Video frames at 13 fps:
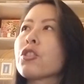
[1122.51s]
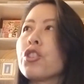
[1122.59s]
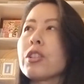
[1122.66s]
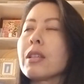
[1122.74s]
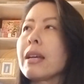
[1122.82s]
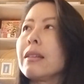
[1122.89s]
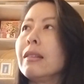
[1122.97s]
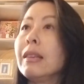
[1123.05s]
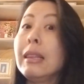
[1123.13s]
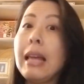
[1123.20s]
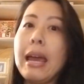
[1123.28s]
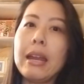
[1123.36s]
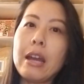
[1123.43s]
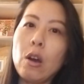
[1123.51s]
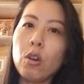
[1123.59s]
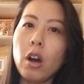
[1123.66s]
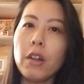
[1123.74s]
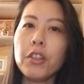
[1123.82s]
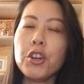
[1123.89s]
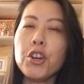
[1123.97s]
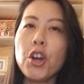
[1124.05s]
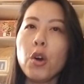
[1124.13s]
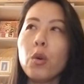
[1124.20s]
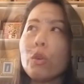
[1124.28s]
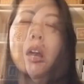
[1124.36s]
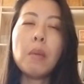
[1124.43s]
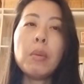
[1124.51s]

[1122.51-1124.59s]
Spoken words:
just like laid out on the note.